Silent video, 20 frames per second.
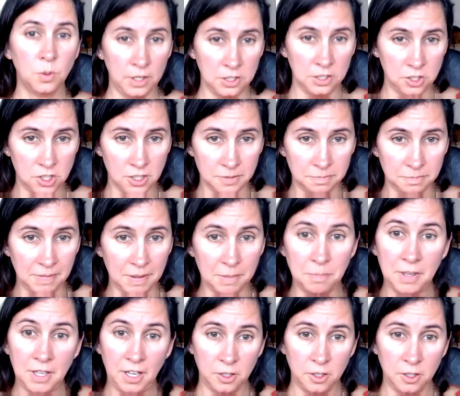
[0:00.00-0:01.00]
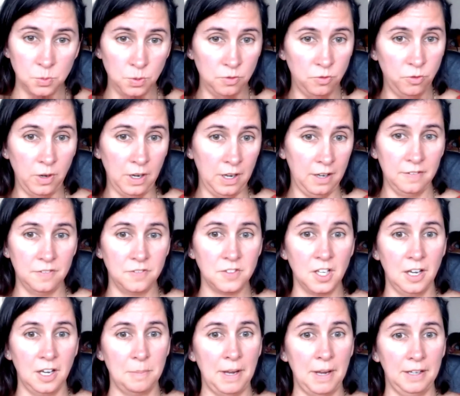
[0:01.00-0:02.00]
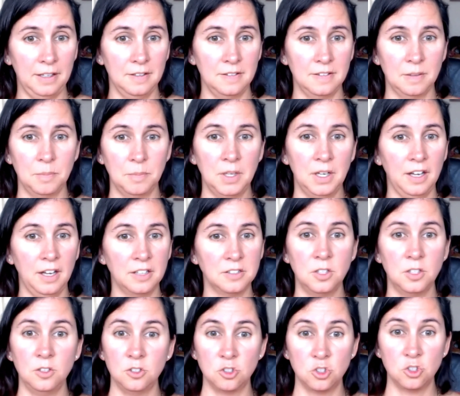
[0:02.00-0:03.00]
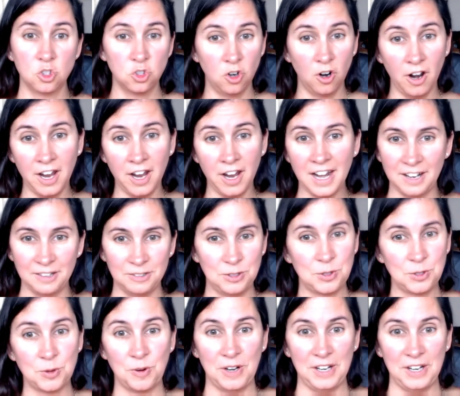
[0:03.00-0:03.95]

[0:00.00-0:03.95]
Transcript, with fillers: question, and because we've run out of time, Alice, I'm going to ask you to try and answer